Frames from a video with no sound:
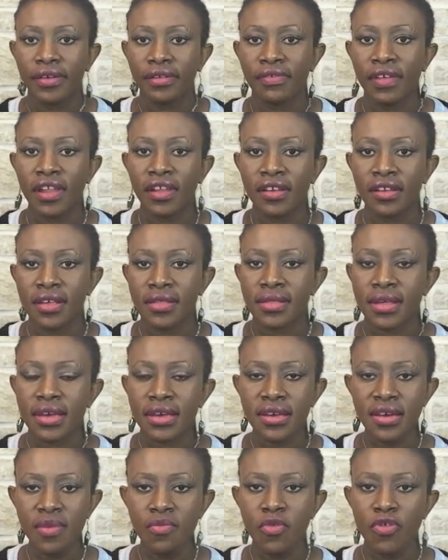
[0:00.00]
Valentine's like,
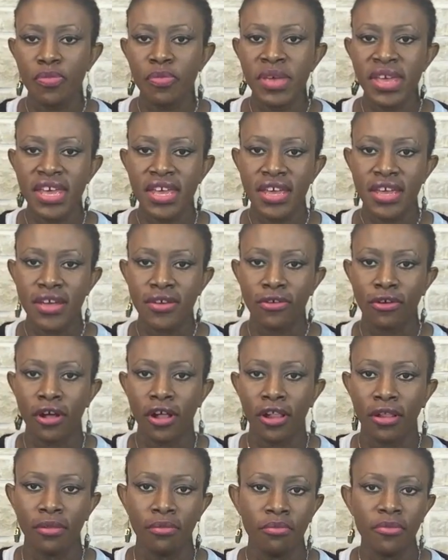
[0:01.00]
come with me, or
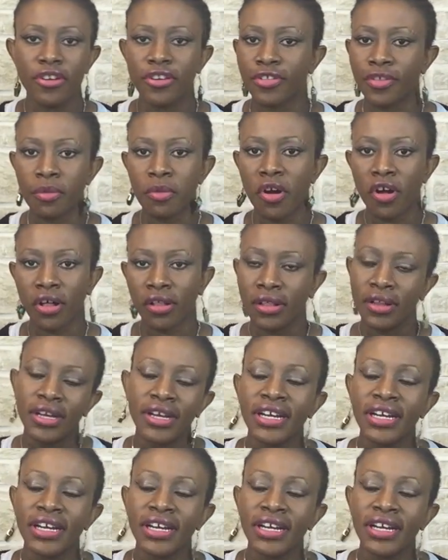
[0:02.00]
I'll murder them all.